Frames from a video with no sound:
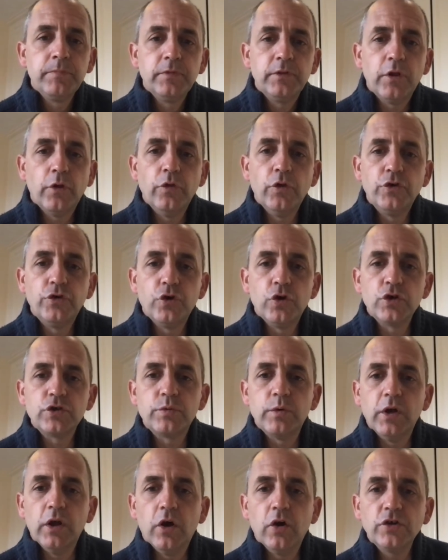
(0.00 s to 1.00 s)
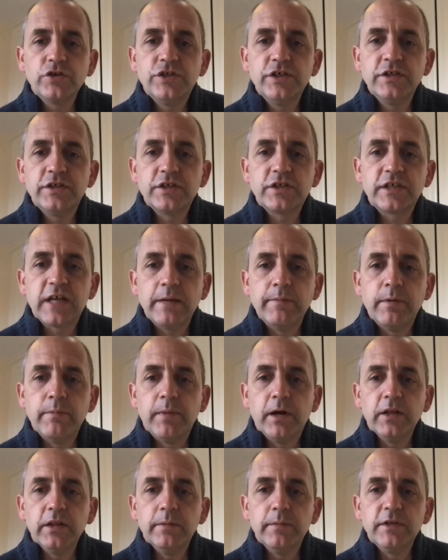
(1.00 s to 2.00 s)
Though the doors were locked, Jesus came
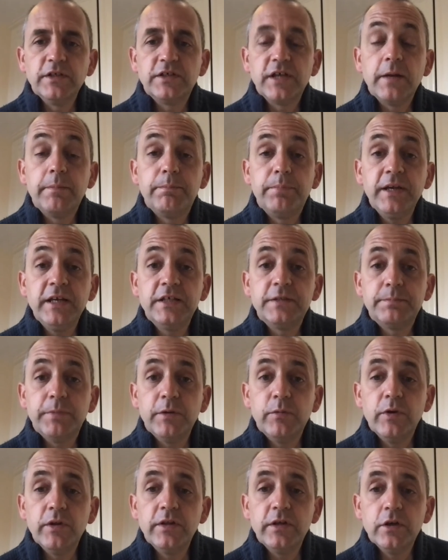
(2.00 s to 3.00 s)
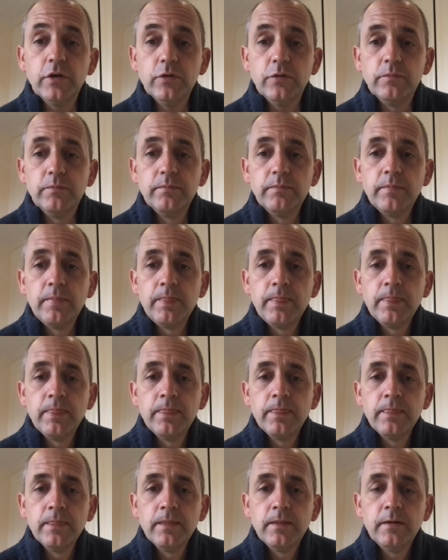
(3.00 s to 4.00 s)
among them and said, "Peace be with you."
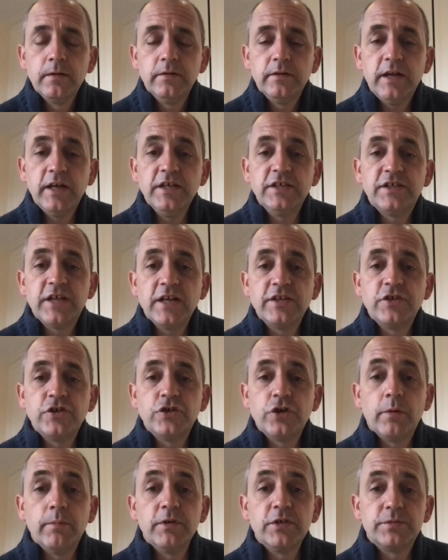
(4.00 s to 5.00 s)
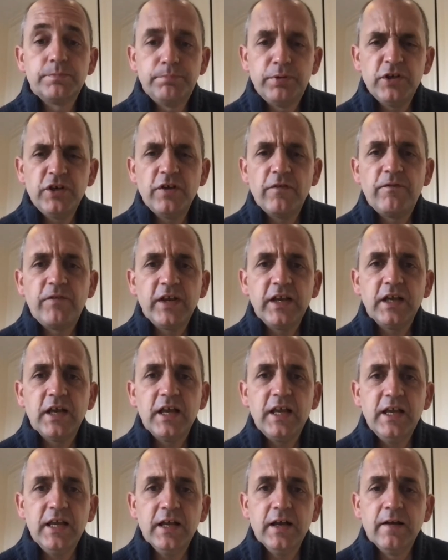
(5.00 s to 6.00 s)
Then he said to Thomas, "Put your finger
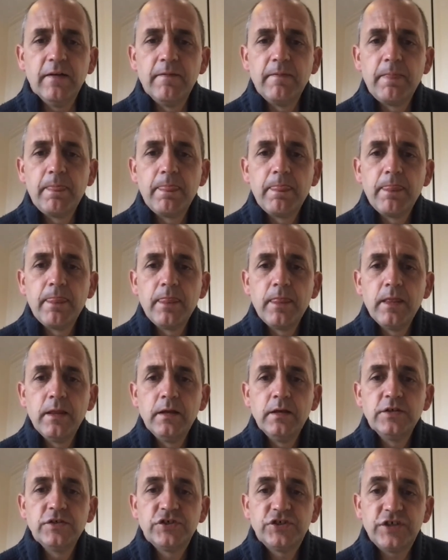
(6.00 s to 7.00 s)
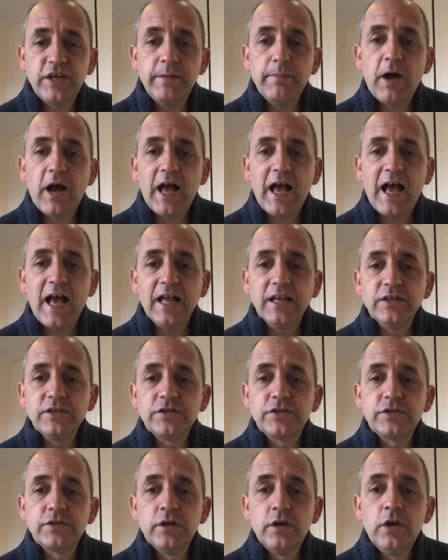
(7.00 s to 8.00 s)
here. See my
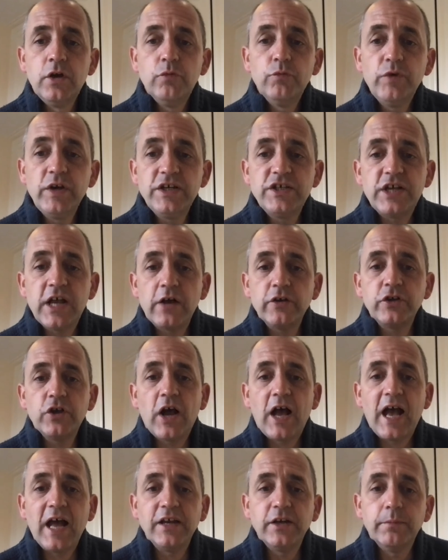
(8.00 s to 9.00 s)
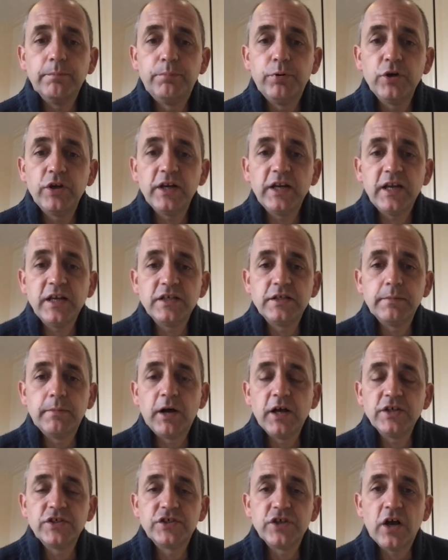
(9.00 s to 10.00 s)
hands. Reach out your hand and put it into
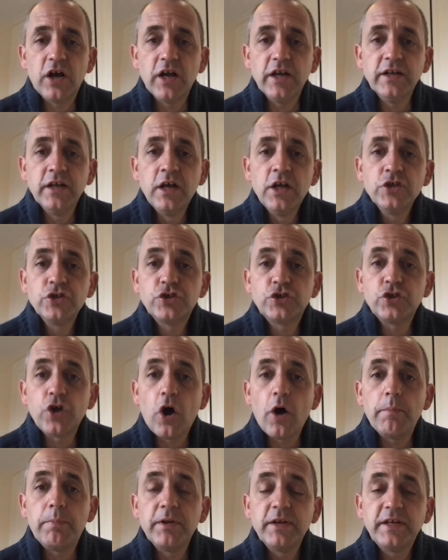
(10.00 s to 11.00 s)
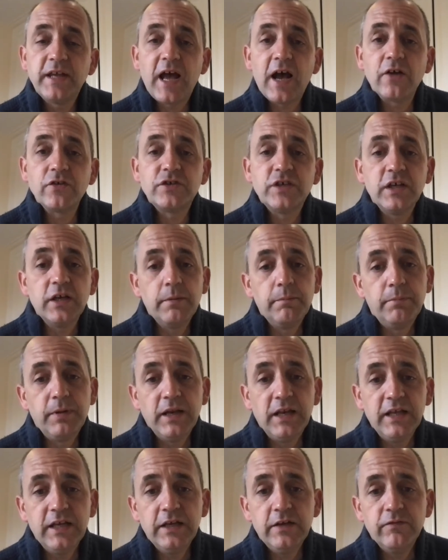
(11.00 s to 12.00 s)
my side. Stop doubting and
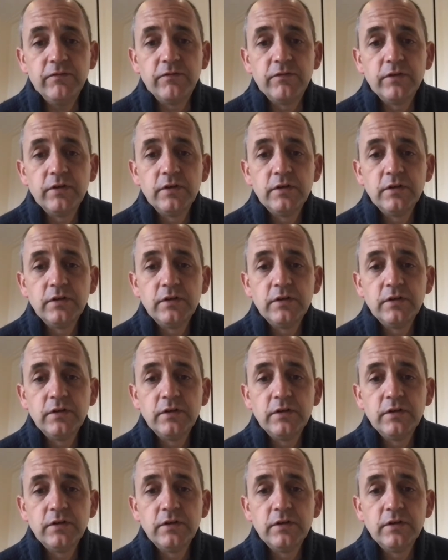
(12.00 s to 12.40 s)
believe."